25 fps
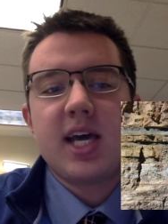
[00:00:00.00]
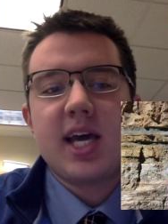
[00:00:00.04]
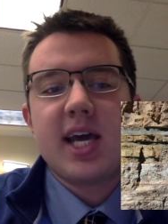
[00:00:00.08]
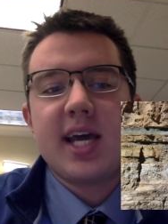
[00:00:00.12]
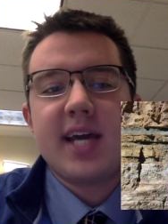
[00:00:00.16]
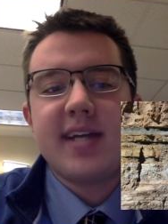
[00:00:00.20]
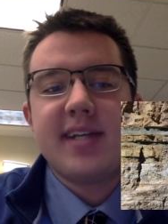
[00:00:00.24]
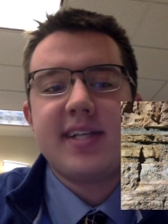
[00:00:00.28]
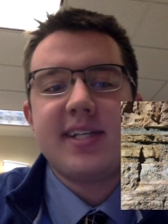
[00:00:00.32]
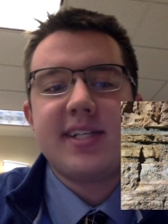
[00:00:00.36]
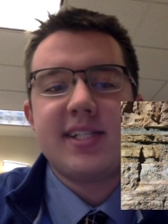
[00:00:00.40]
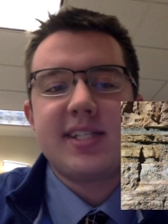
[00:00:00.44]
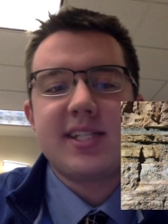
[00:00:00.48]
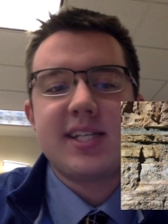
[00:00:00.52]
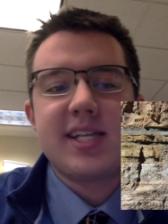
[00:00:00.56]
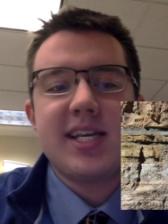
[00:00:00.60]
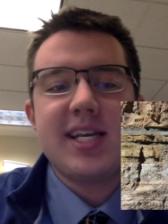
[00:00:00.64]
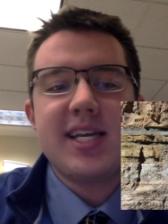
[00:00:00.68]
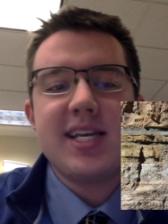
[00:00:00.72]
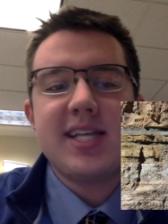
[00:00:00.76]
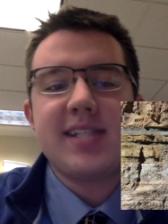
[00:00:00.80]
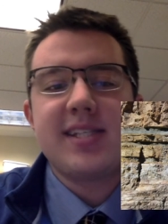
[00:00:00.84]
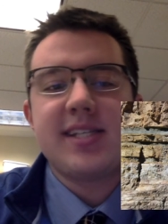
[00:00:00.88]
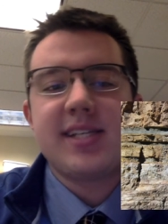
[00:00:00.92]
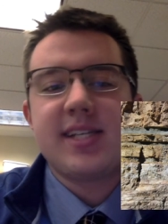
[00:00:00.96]
and it is
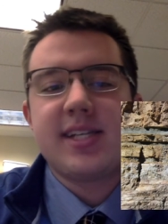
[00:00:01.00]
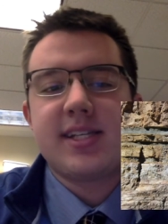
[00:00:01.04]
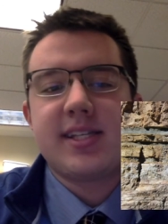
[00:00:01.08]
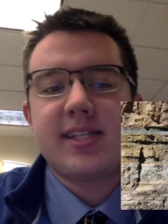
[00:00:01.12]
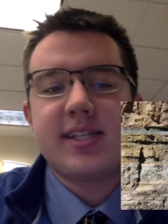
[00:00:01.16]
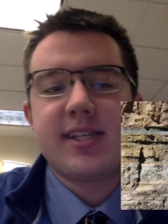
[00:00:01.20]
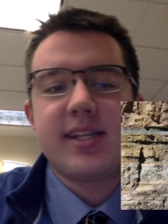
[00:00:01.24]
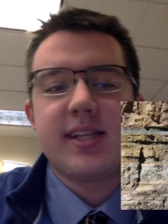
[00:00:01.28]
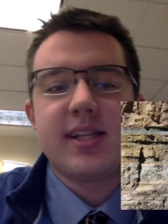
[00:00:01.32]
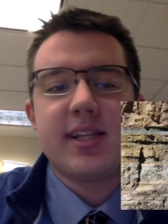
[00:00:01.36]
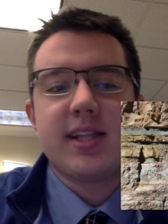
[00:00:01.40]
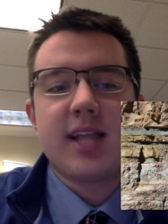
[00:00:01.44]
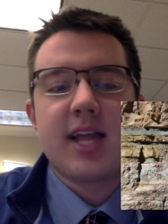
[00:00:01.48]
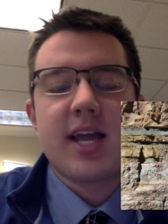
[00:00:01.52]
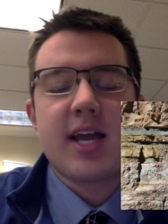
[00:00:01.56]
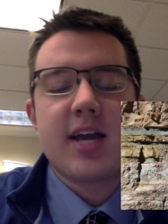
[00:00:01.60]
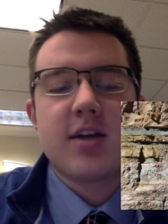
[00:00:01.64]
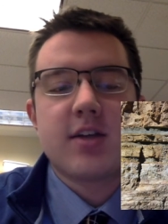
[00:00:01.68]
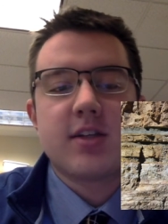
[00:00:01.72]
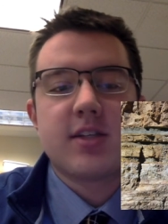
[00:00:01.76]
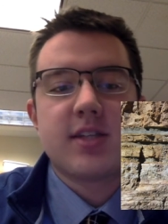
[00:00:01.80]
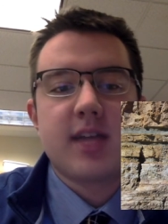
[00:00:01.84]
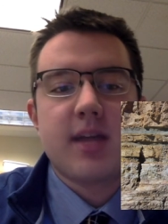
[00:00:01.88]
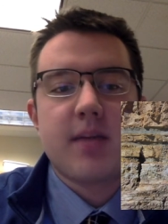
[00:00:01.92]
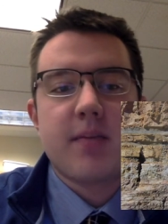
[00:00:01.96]
easy to see the
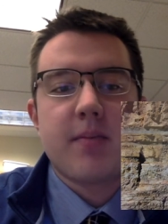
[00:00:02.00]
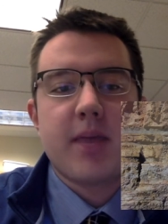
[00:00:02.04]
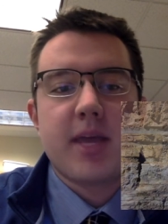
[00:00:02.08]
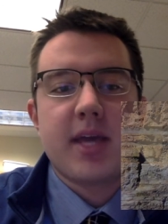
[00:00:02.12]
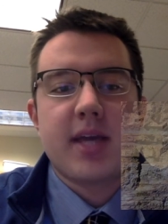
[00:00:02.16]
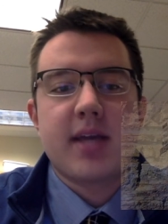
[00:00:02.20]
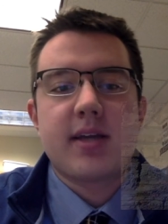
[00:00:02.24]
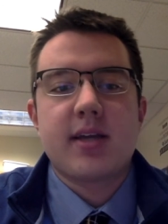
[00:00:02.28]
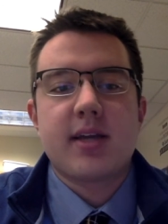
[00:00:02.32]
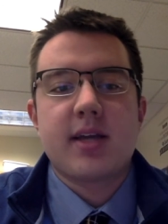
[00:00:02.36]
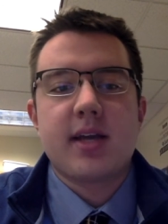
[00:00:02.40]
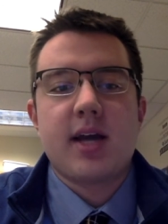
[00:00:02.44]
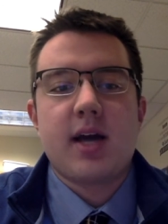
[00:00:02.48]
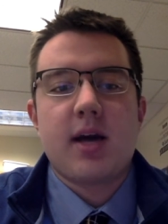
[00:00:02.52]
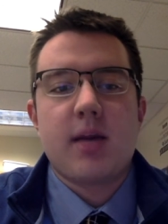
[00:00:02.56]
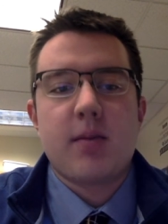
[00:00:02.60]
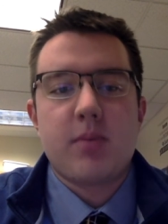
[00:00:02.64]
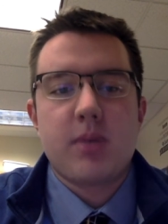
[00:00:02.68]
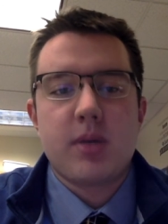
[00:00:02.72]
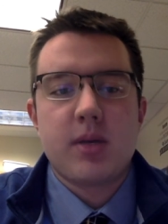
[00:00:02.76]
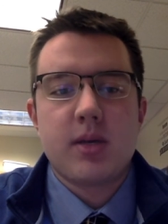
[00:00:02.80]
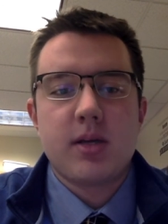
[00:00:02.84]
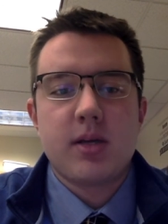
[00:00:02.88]
layers that make it up.